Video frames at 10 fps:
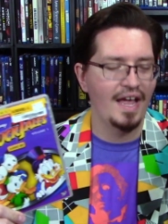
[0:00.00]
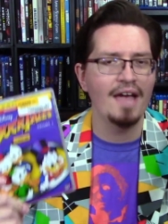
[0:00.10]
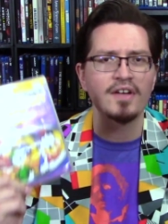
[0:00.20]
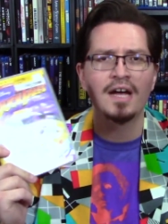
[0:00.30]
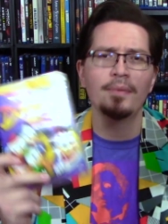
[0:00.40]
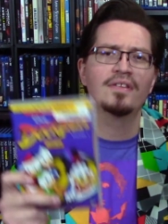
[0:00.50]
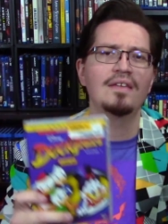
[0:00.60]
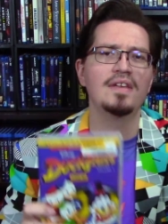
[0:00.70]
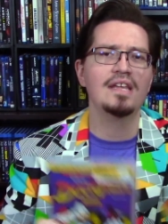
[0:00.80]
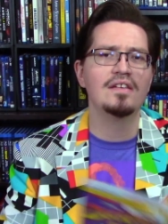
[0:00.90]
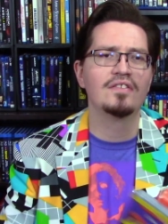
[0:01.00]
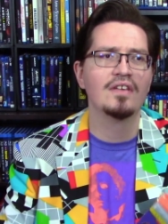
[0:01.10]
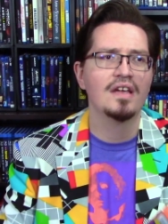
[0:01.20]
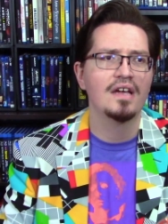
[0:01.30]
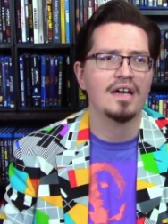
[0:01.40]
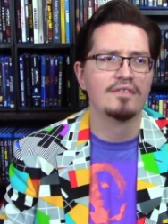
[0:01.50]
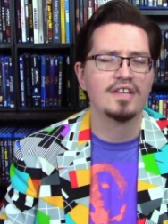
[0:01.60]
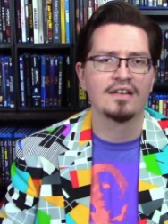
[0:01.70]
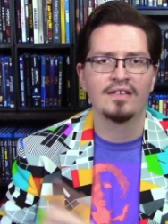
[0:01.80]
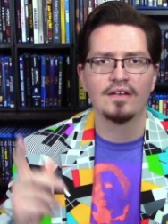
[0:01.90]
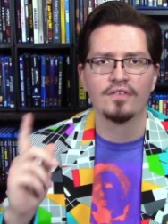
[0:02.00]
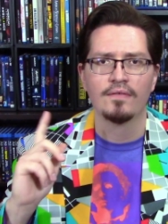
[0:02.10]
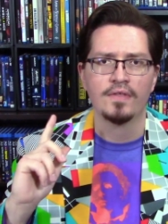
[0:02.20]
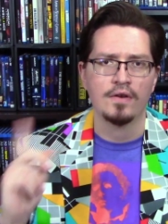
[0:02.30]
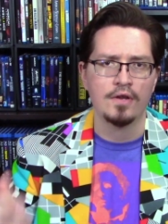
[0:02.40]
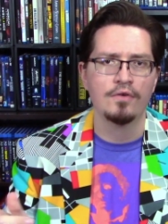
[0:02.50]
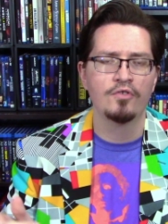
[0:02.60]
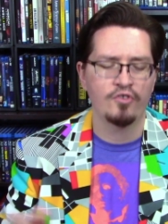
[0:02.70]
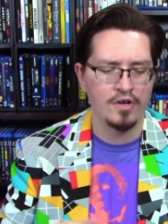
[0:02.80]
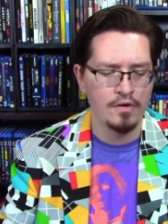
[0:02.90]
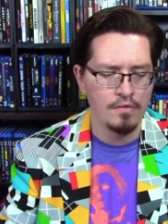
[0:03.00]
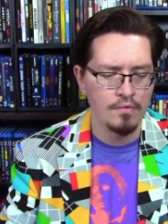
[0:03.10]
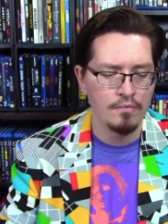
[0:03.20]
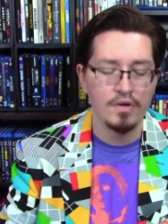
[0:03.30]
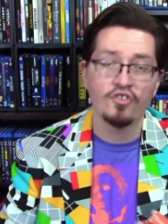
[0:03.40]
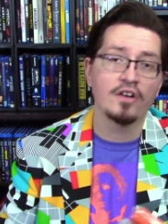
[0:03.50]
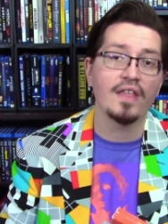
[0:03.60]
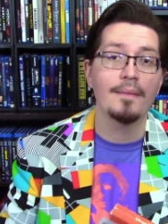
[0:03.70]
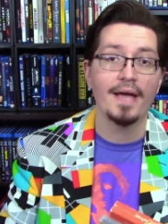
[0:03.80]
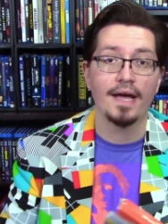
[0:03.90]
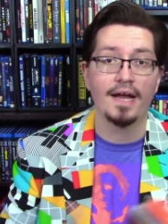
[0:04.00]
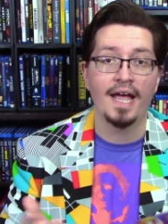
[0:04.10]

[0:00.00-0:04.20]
I have a couple DVDs of DuckTales of the new show, which aren't that bad.